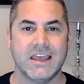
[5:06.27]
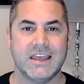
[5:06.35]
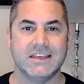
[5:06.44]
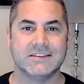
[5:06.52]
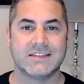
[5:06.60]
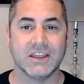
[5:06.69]

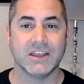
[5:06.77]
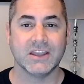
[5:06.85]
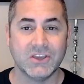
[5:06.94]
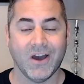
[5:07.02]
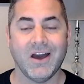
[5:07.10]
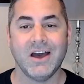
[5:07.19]
is that
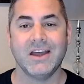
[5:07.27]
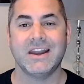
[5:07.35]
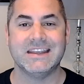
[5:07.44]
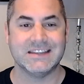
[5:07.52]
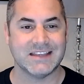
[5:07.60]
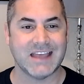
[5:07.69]
God
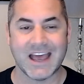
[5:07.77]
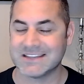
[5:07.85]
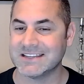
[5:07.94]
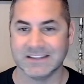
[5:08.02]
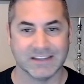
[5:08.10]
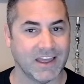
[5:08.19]

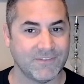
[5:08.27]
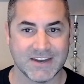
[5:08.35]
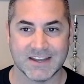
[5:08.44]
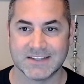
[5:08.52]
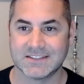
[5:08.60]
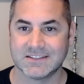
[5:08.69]
hasn't left
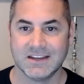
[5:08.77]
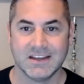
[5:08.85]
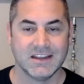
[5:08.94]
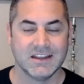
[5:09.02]
us.